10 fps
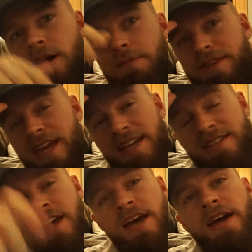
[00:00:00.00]
couple of
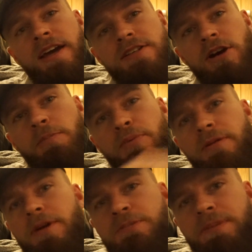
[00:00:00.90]
days is I'll
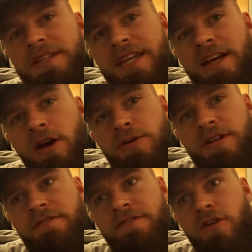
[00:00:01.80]
pretty much be
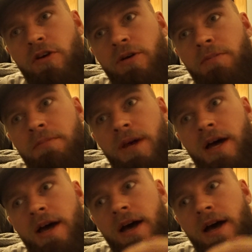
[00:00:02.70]
deloading from